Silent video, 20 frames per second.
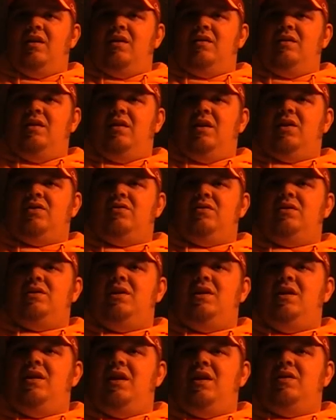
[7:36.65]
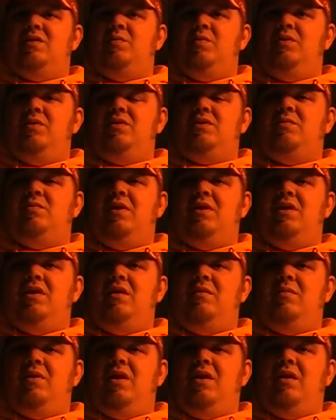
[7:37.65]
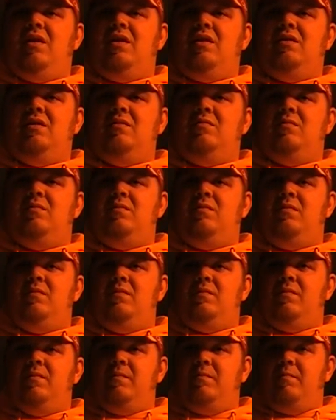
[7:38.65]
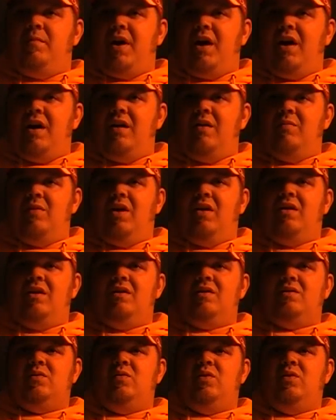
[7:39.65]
The electricity that is produced by Americans'